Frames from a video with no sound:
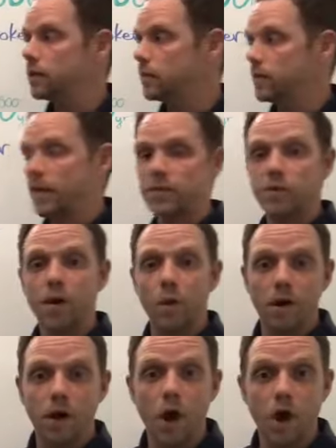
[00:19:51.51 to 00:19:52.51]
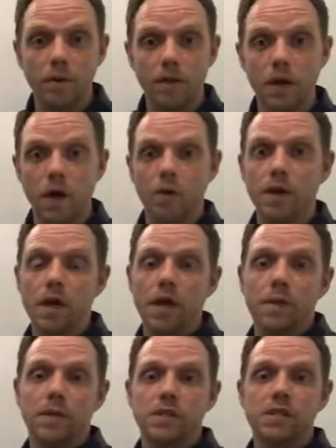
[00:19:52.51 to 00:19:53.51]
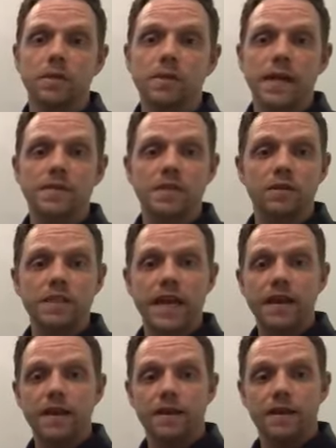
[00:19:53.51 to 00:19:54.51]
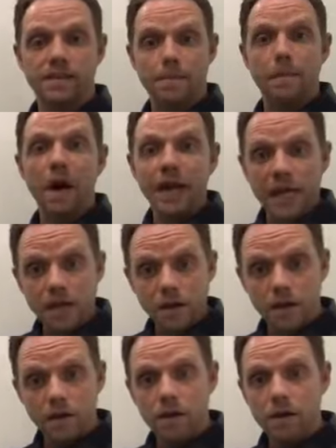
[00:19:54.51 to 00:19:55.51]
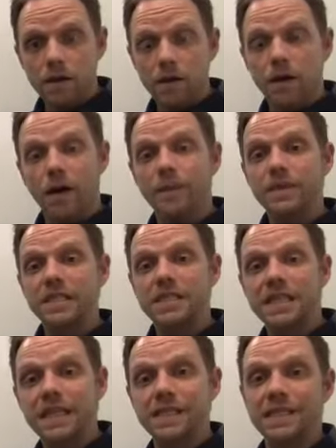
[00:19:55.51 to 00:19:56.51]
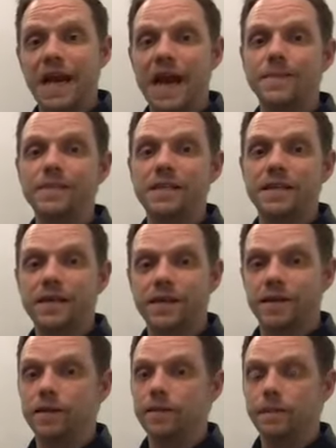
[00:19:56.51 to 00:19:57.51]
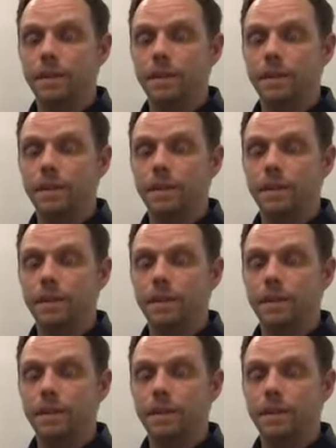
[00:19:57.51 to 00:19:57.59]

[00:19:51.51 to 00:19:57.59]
Sometimes we don't want to call them a loan, but sometimes they'll take this money up to 6 times a year,